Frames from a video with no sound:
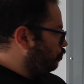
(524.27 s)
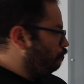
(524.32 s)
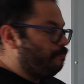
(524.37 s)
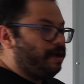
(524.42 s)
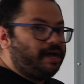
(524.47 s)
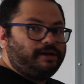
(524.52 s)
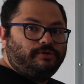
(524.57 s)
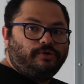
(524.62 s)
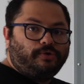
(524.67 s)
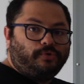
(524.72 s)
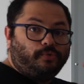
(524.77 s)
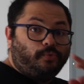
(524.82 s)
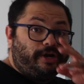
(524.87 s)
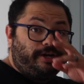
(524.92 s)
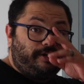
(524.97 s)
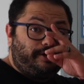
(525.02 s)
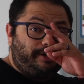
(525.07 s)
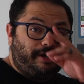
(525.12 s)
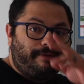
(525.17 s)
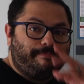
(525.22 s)
mount, or where
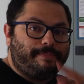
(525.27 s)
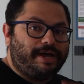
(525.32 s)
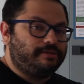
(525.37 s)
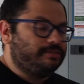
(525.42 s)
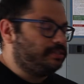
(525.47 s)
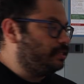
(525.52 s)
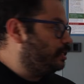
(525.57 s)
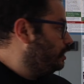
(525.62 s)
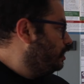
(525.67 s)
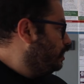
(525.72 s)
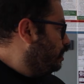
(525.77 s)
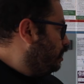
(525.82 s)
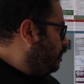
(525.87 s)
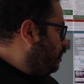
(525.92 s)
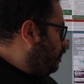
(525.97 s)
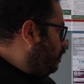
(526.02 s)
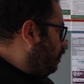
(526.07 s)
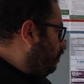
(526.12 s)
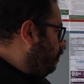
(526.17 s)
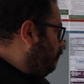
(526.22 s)
you're going to mount it.
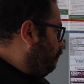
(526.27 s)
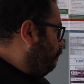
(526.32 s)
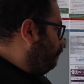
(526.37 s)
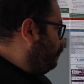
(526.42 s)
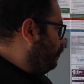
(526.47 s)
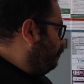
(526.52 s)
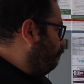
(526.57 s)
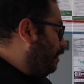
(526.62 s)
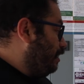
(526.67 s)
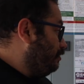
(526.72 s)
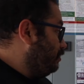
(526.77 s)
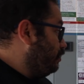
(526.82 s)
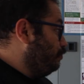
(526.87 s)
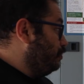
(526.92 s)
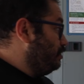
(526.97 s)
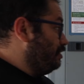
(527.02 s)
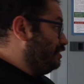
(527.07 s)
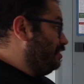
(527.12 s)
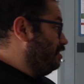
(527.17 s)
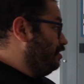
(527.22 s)
Mounting
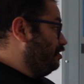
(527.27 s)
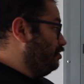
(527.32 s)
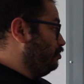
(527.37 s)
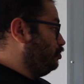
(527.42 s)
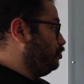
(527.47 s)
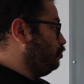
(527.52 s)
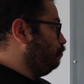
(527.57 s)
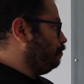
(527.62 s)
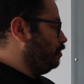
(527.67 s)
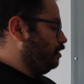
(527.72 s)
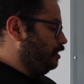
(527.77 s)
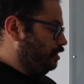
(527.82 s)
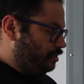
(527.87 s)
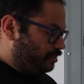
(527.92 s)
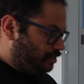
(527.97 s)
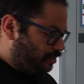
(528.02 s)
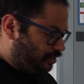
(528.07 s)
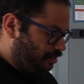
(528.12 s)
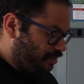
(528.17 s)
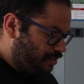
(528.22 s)
was super
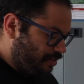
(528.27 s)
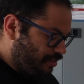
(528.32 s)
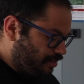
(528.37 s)
easy.